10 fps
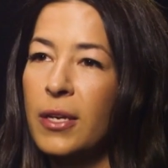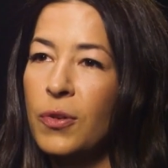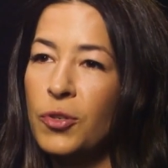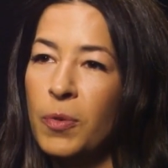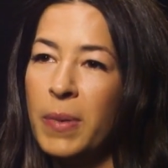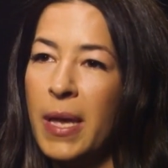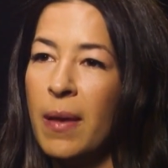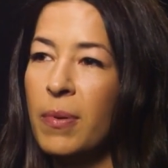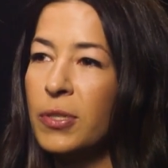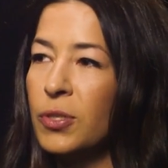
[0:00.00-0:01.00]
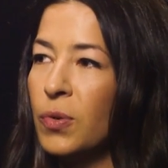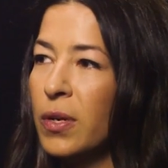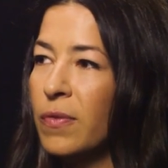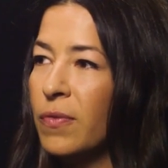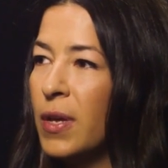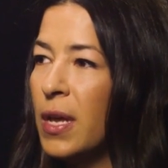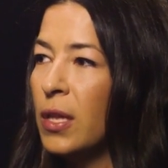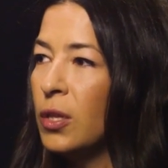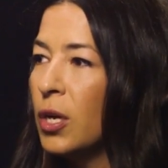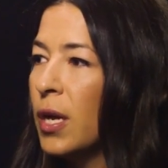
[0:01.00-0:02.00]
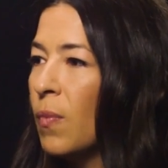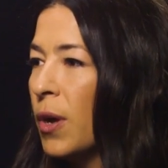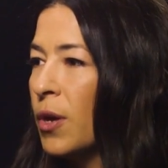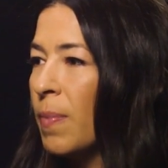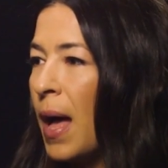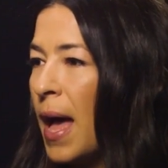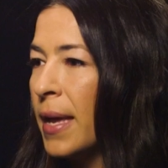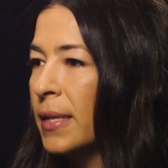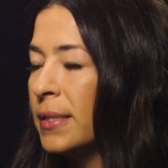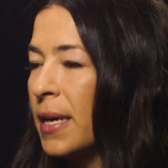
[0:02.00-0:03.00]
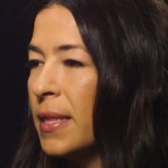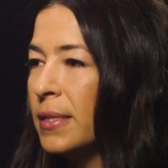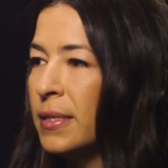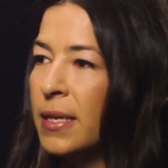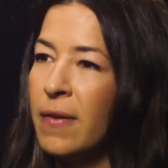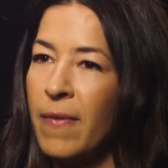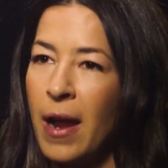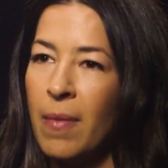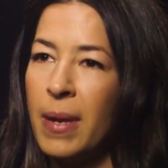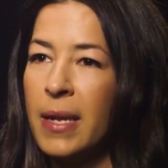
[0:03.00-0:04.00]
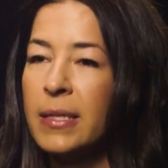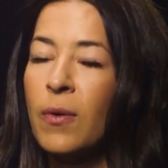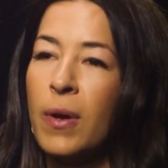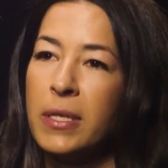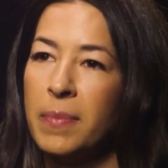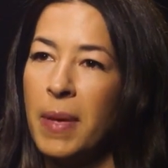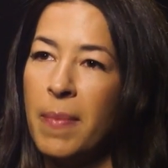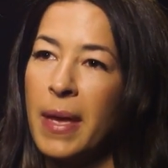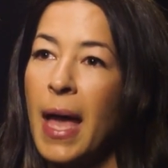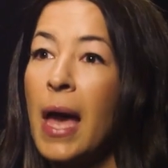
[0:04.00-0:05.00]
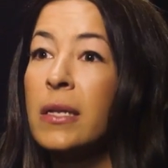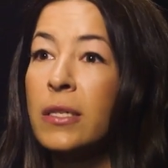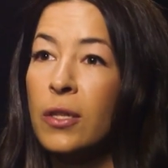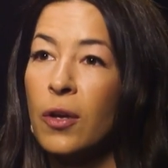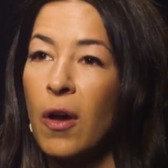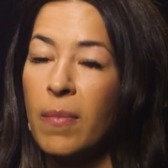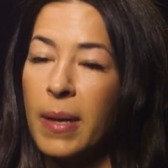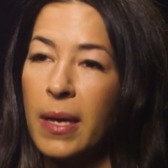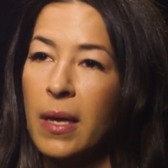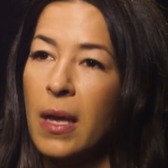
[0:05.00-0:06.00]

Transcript: You should be able to sort of look at what you're buying and say, this is the environment it's going to mimic. How does it look on me?